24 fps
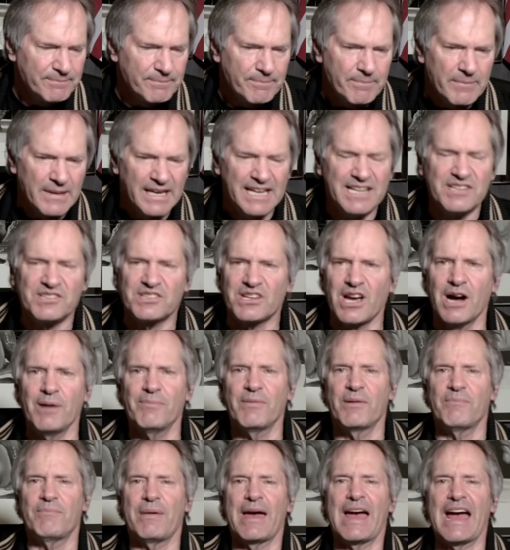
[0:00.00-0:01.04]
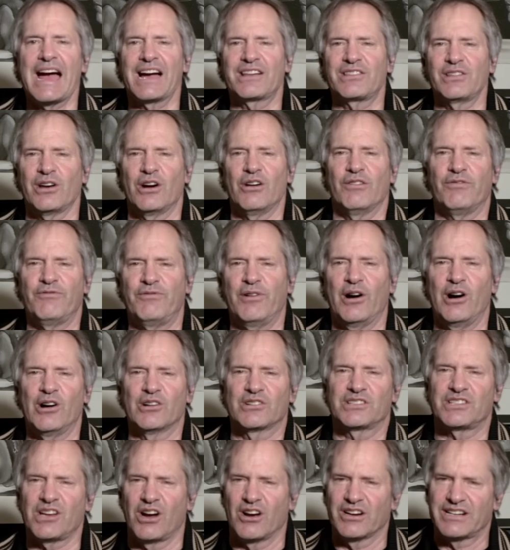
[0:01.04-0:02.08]
He's coming back though, folks. Our
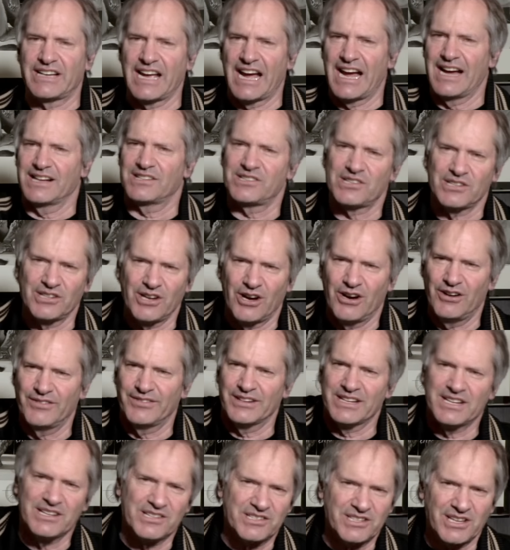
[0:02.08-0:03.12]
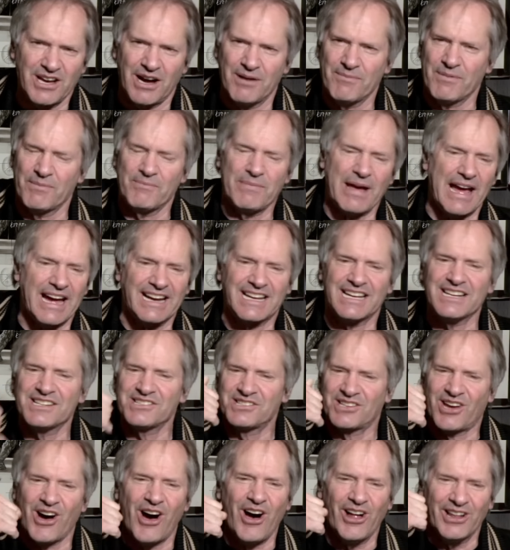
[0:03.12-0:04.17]
Casanova, he's coming back. He's
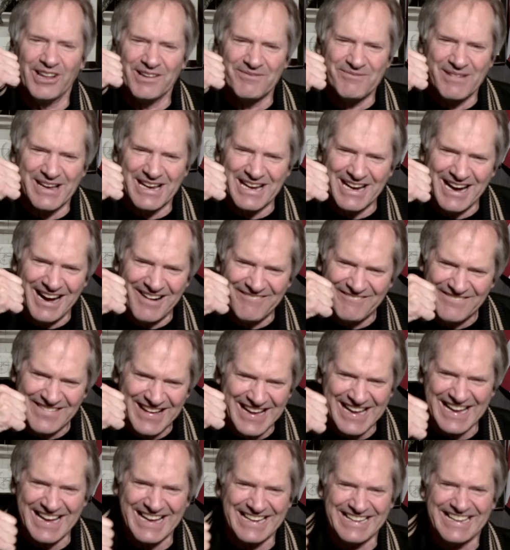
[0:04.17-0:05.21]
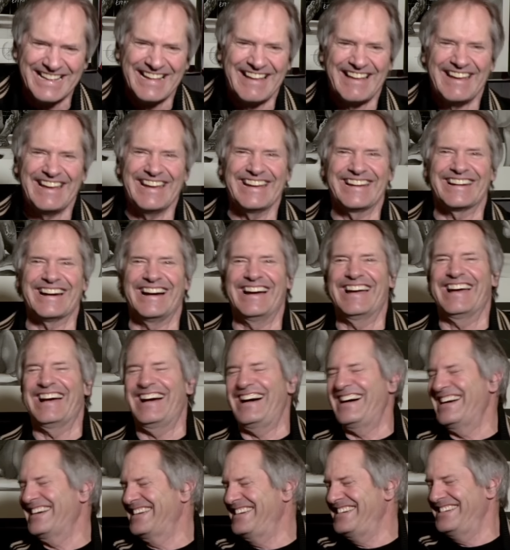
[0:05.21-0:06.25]
calling me up, man.
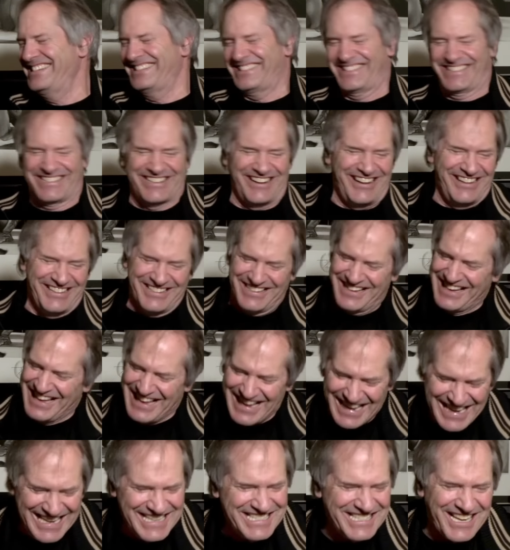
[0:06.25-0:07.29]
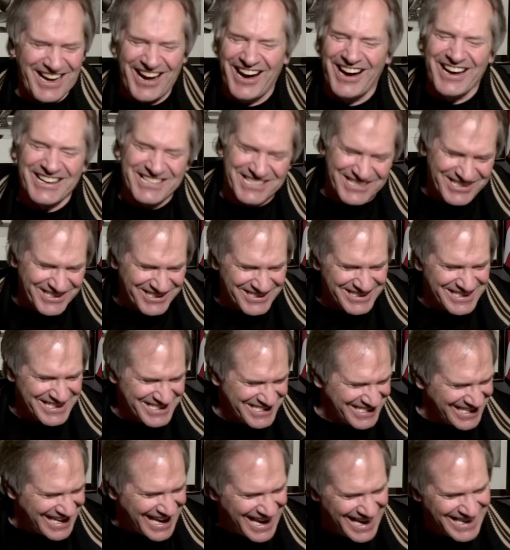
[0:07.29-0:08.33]
He's calling. He's a hustler, this
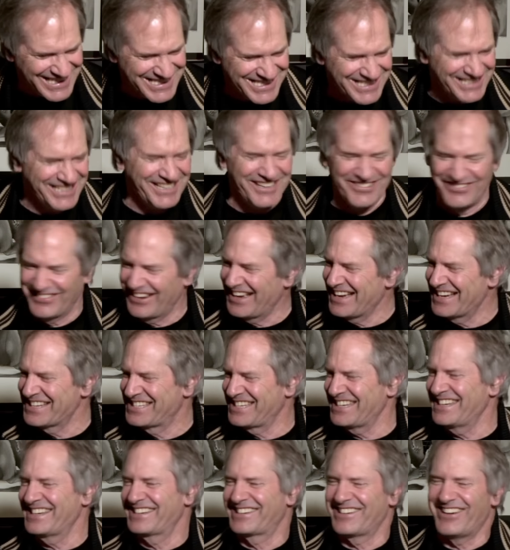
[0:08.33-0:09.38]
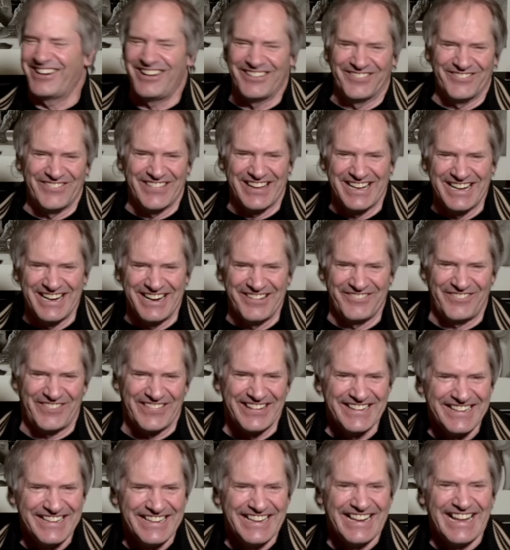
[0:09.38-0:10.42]
Casanova. He called me up,
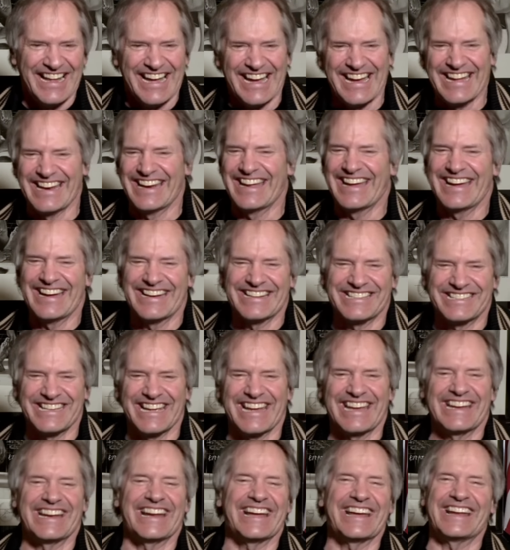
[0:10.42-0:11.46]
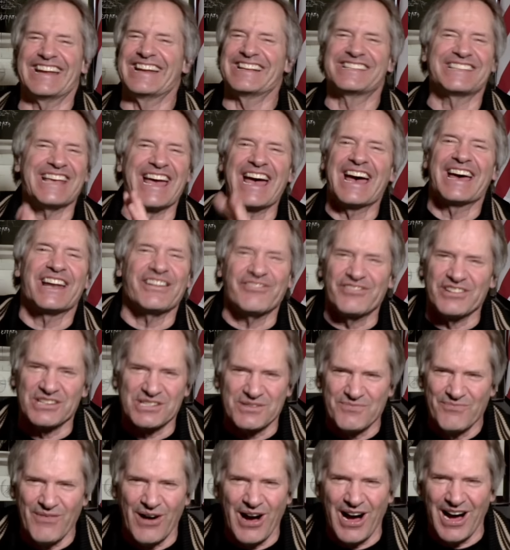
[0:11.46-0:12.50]
and he's out of his
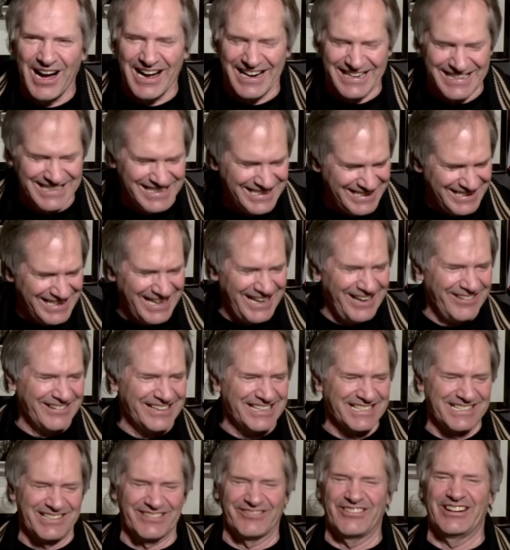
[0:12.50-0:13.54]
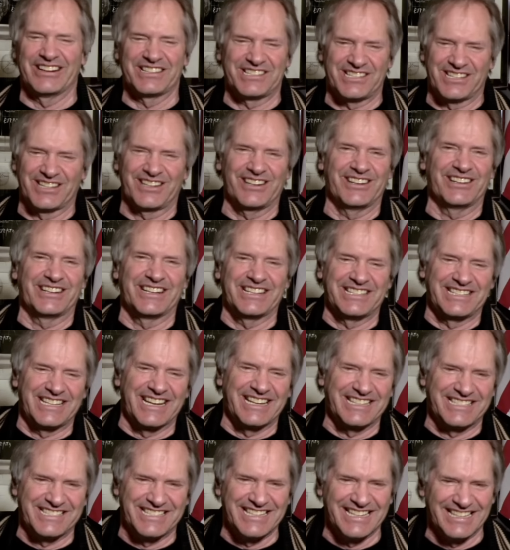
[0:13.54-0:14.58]
mind. You know, he wants to go to
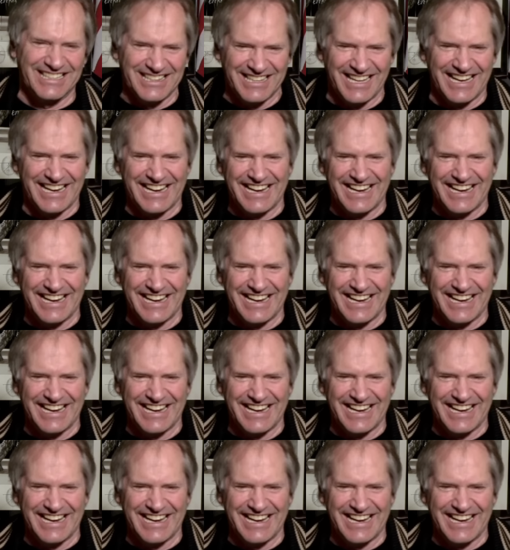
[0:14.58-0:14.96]
Disneyland.